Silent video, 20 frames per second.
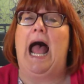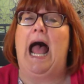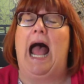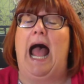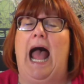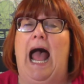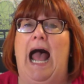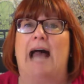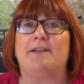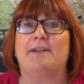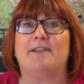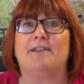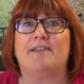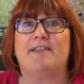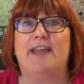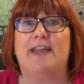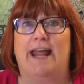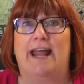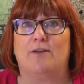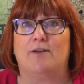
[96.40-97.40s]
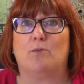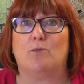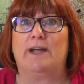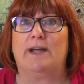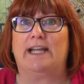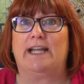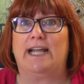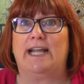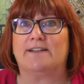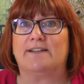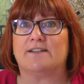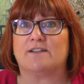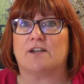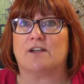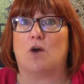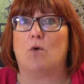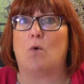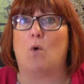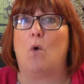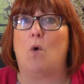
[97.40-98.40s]
And then we're going to
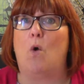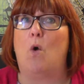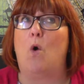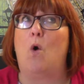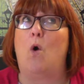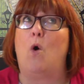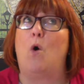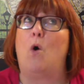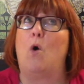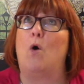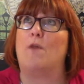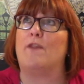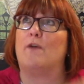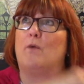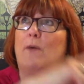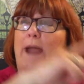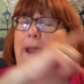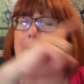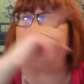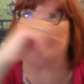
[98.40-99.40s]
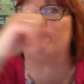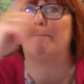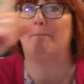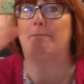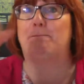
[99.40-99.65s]
go all the way